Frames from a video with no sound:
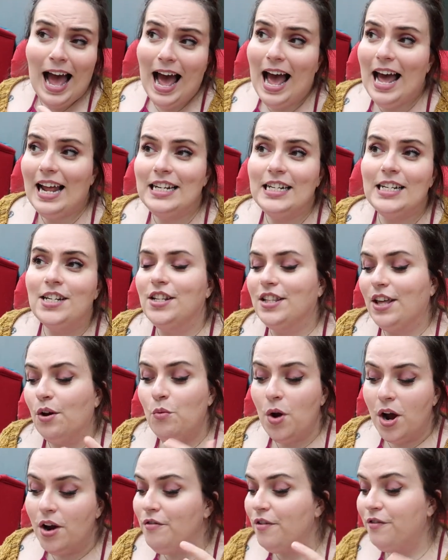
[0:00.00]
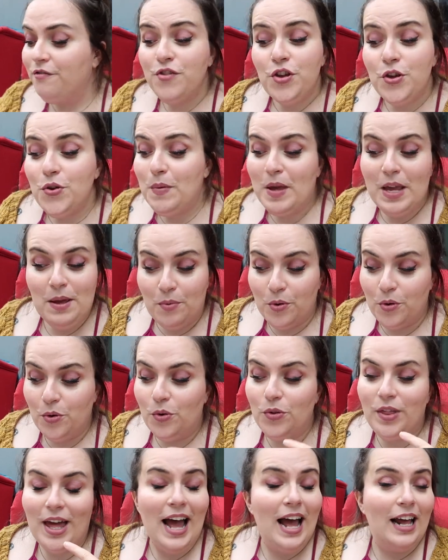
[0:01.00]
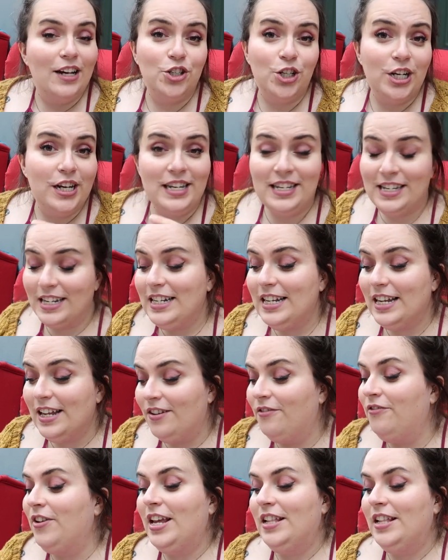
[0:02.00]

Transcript: And there were a few people that actually did live